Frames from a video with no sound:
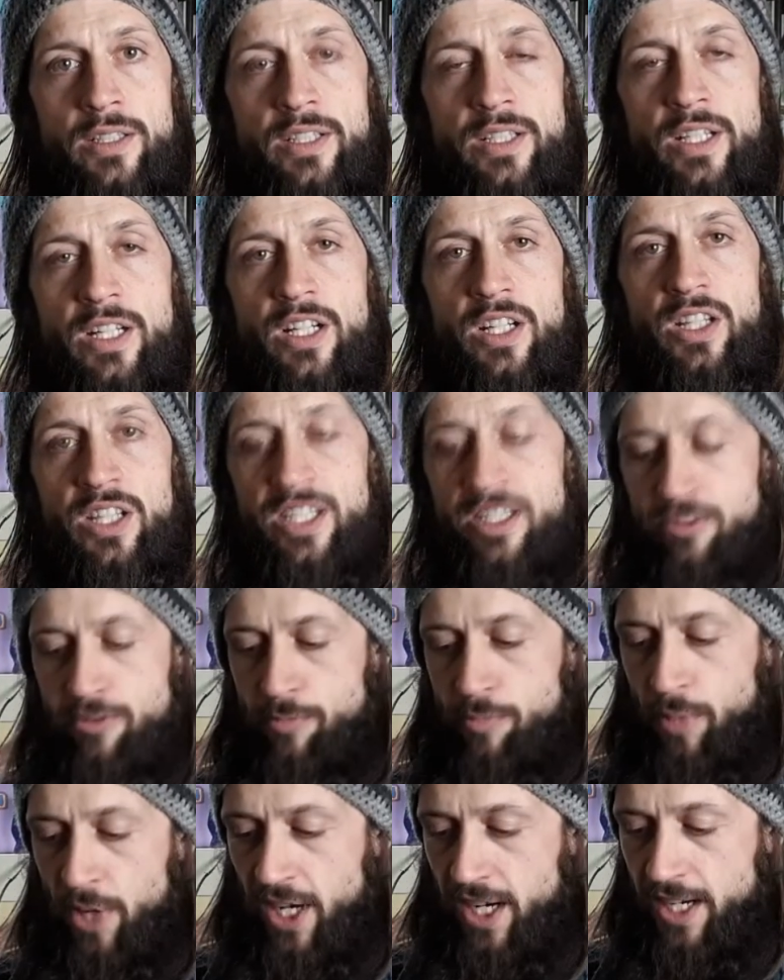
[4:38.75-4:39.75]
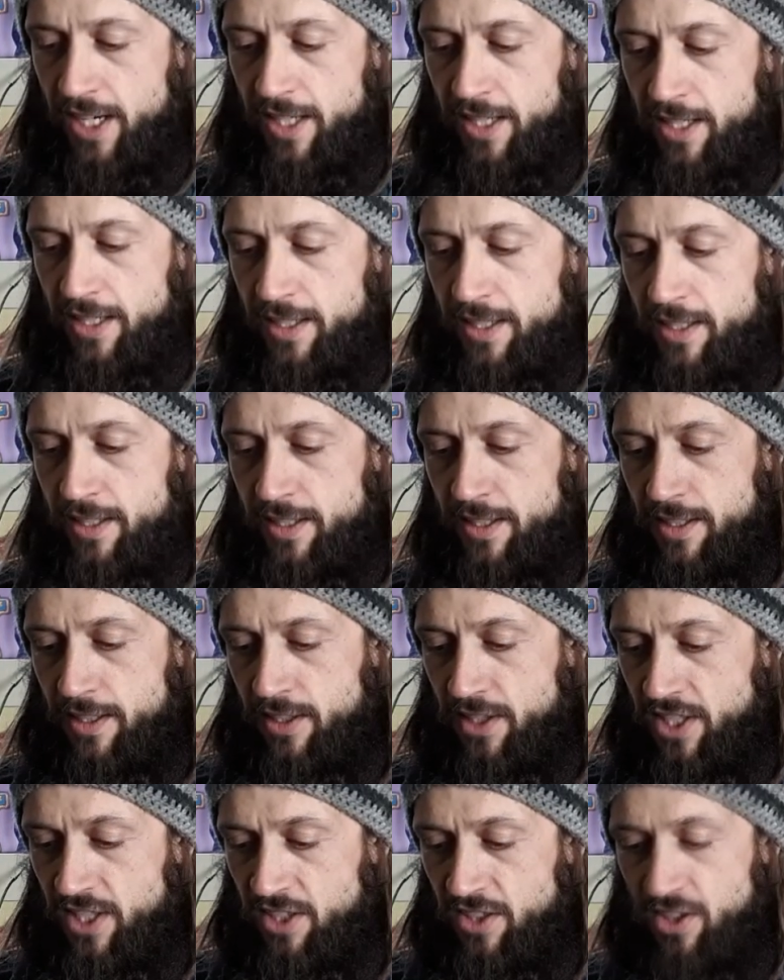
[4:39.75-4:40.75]
and live by
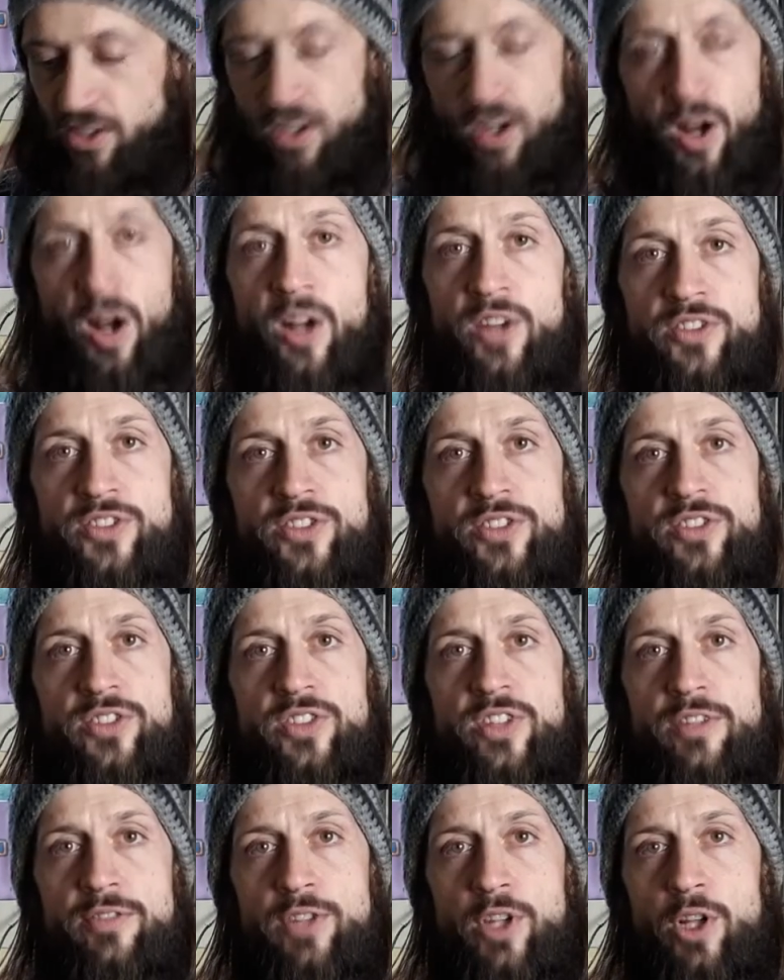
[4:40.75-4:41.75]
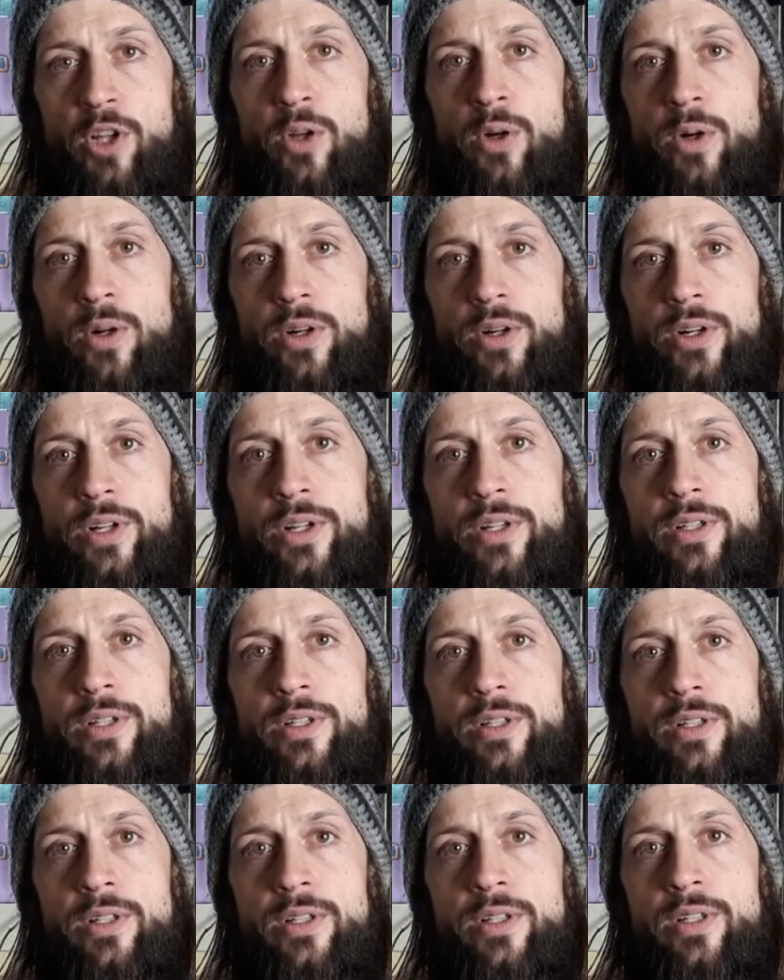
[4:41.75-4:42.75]
these laws of the Lord,
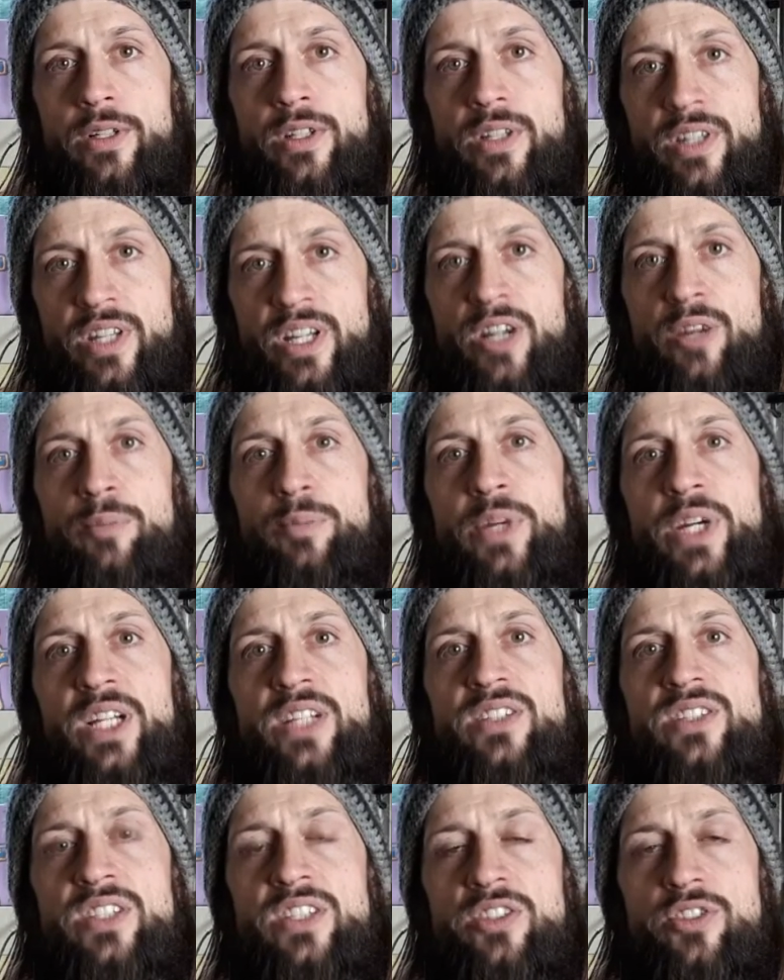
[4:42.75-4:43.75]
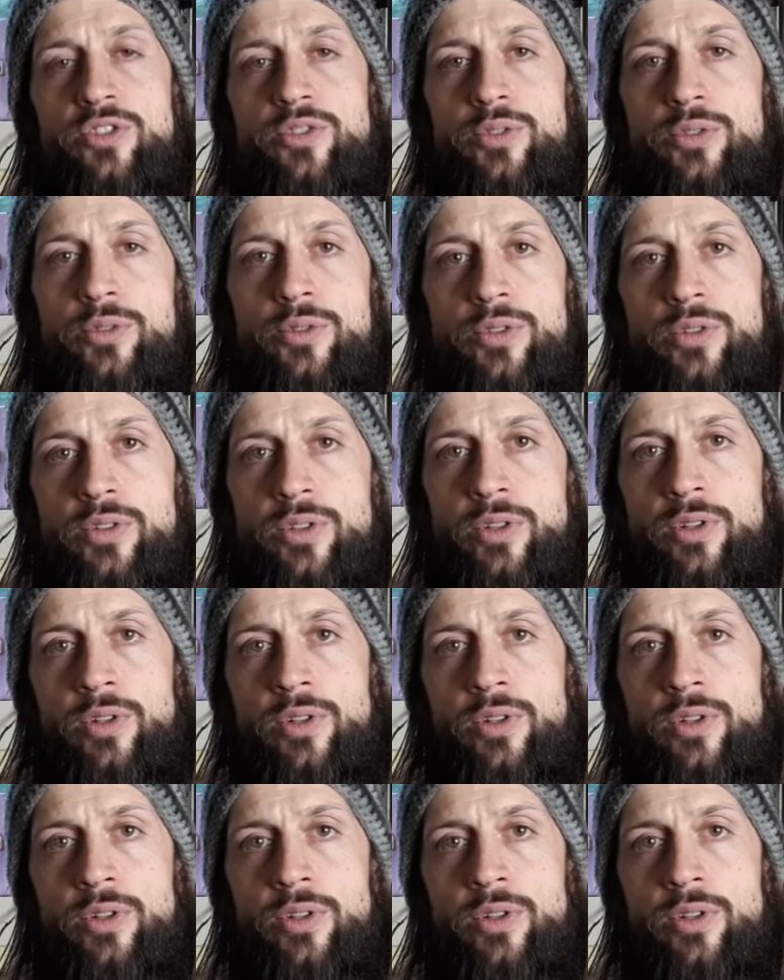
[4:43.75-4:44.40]
they are based in truth.